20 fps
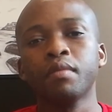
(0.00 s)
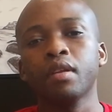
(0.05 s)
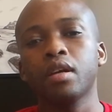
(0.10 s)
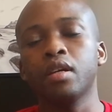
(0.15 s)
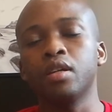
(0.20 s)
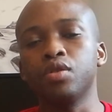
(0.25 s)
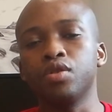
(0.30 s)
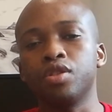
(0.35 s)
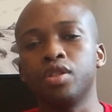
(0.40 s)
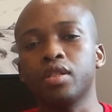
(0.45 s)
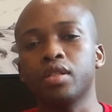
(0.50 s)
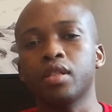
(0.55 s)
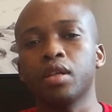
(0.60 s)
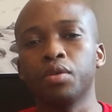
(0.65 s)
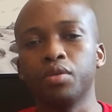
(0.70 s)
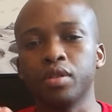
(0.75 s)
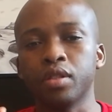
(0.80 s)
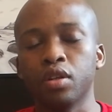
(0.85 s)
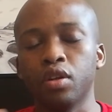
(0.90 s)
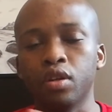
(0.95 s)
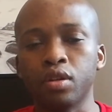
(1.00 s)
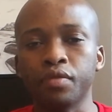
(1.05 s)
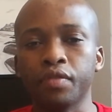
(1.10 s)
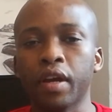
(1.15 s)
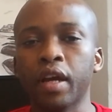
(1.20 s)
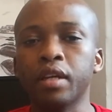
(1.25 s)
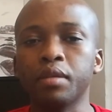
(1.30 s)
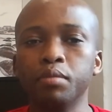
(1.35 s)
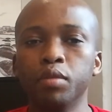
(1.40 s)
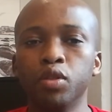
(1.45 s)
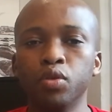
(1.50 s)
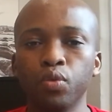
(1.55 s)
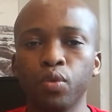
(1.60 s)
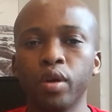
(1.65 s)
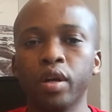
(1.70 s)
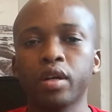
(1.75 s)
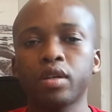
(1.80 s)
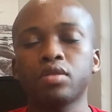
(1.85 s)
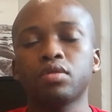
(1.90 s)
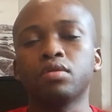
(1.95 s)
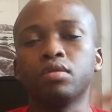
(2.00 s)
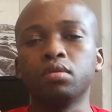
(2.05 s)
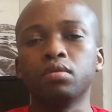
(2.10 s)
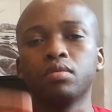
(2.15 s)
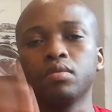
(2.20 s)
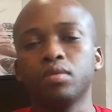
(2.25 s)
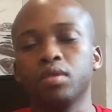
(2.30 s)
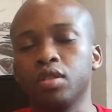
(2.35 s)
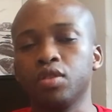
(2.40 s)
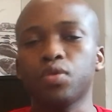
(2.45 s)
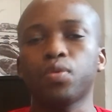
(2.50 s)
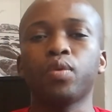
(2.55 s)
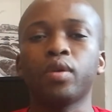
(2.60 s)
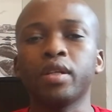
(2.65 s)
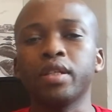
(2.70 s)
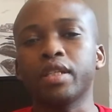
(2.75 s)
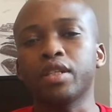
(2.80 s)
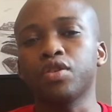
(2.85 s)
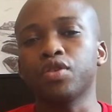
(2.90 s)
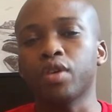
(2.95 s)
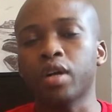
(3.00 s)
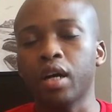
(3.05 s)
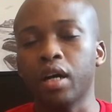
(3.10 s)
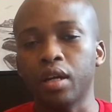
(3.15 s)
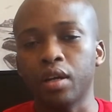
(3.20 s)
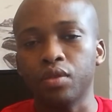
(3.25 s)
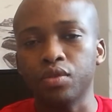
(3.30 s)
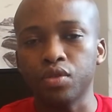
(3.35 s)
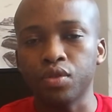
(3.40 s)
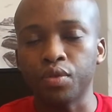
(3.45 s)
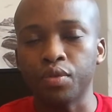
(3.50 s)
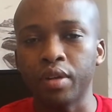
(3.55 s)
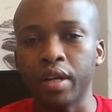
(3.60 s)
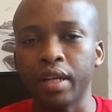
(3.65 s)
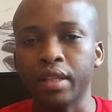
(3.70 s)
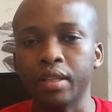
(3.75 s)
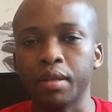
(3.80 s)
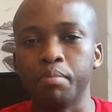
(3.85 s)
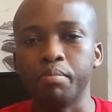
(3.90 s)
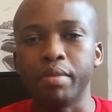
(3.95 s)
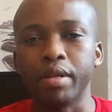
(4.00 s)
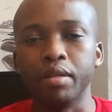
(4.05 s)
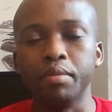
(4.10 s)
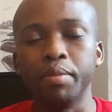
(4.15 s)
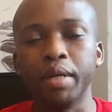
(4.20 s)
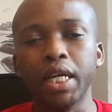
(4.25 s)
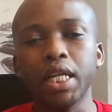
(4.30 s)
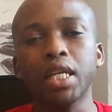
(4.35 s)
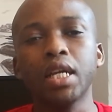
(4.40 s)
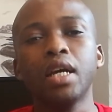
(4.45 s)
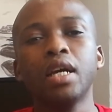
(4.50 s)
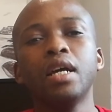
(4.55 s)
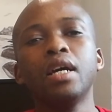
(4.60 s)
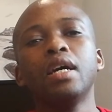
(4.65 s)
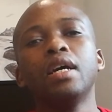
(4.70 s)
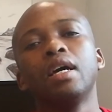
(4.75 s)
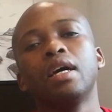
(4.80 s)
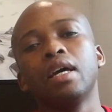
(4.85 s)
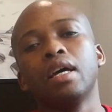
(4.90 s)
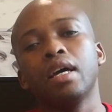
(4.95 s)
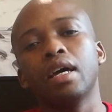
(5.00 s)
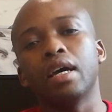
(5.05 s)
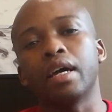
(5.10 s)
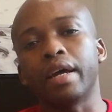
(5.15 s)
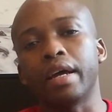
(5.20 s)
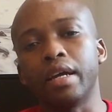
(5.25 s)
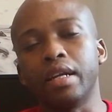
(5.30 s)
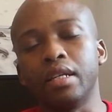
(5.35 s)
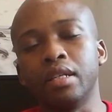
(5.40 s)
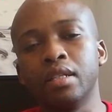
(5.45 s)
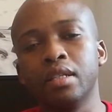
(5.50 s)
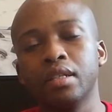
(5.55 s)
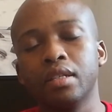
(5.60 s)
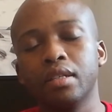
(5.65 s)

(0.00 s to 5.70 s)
It was just there was a lot of admin work, so we just wanted to cut out sort of like the middleman. And